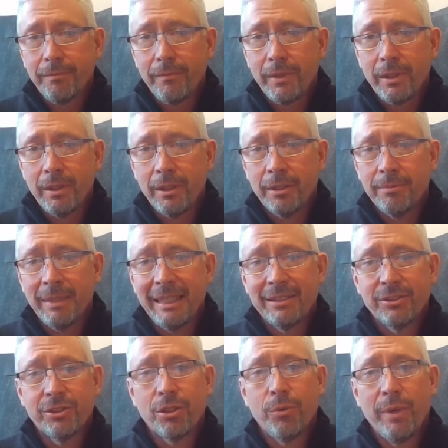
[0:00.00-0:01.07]

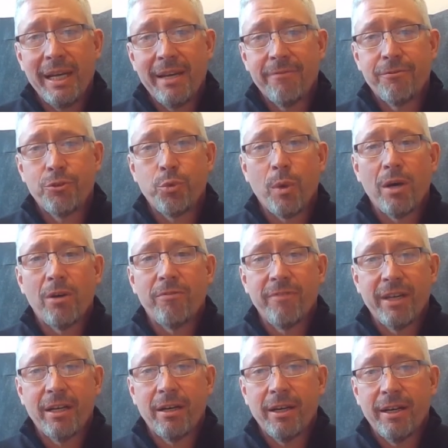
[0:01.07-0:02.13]
And so we have 12
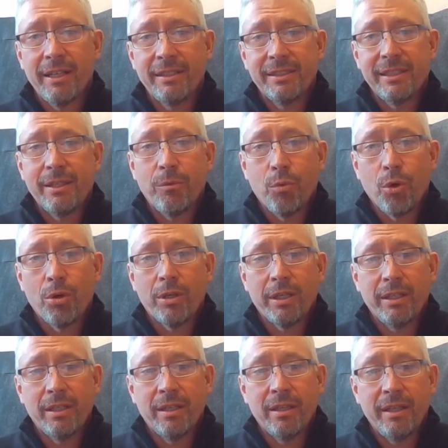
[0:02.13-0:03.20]
veterinarians that work
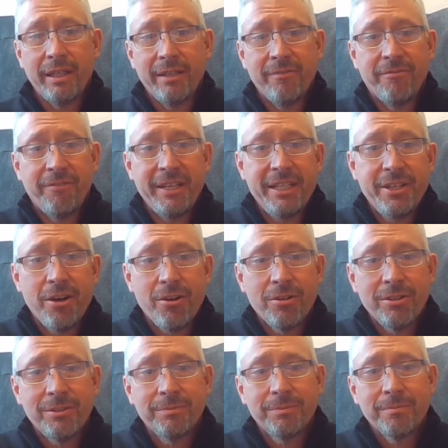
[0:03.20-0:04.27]
in feed
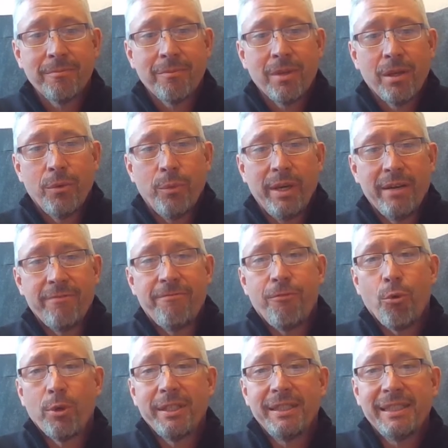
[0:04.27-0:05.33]
yards. We have
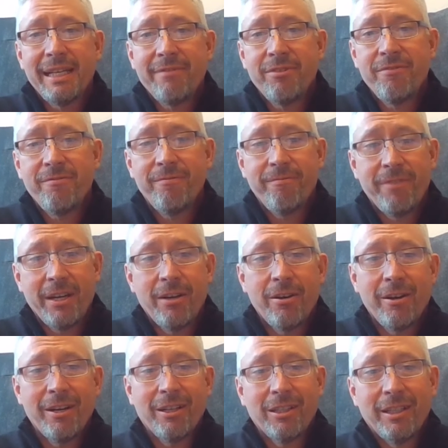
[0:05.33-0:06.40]
47
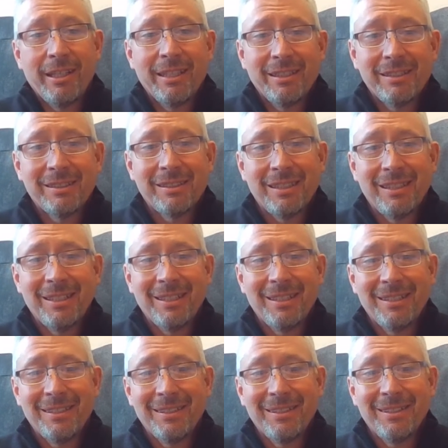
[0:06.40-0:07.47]
veterinary clinics
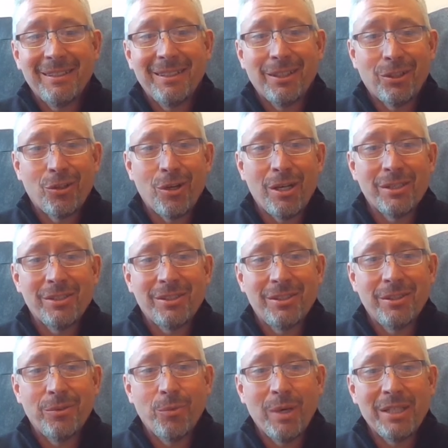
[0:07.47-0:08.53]
across
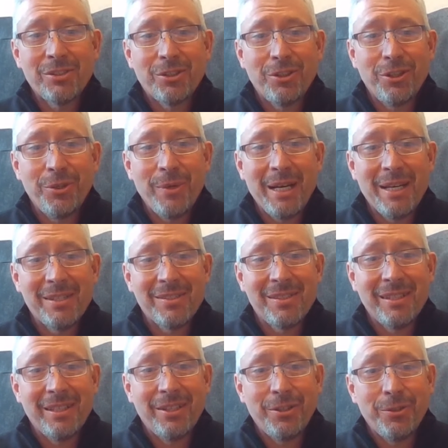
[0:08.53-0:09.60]
the Western U.S.
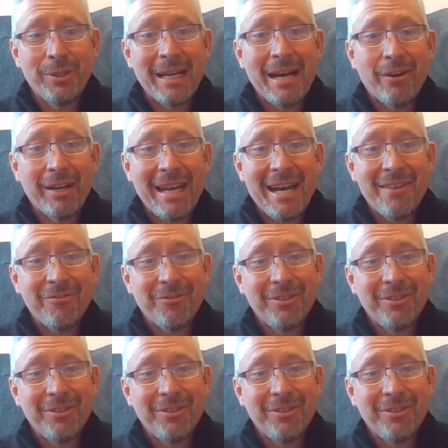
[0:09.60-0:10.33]
that do cow-calf